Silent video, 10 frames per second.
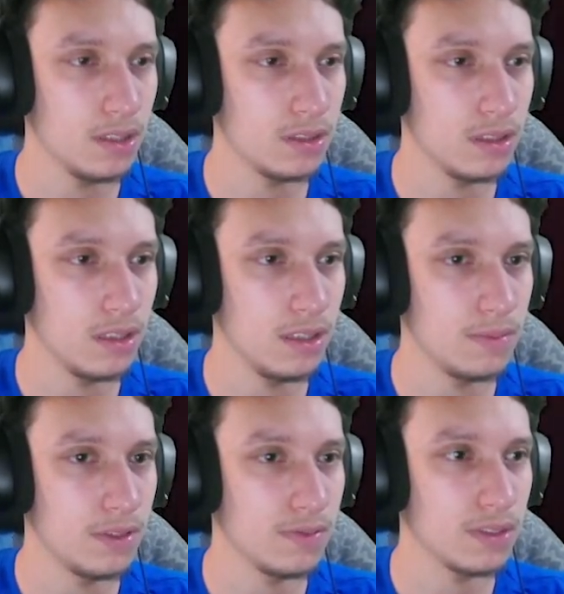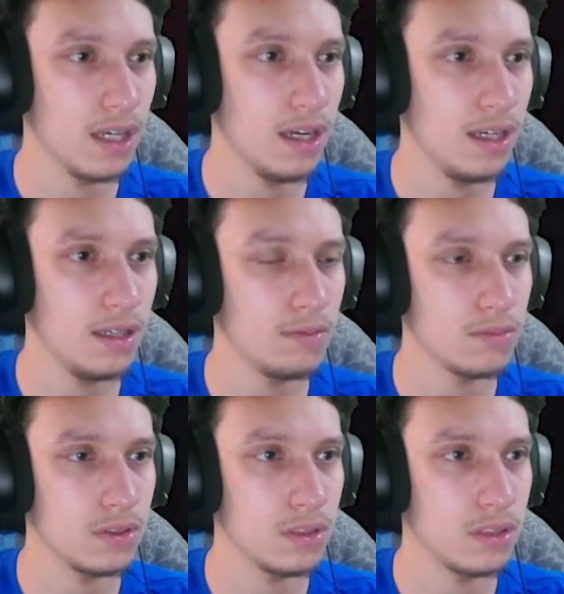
a certain number of times.